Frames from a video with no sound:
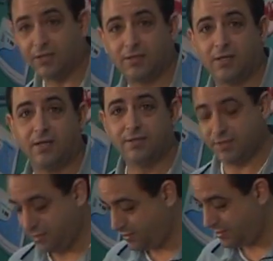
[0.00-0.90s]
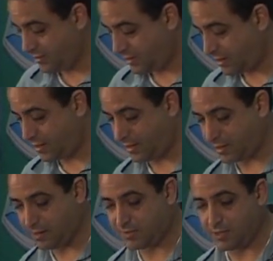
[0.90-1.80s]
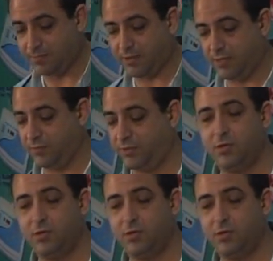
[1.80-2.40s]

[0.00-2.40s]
Cleanse. It comes complete with 2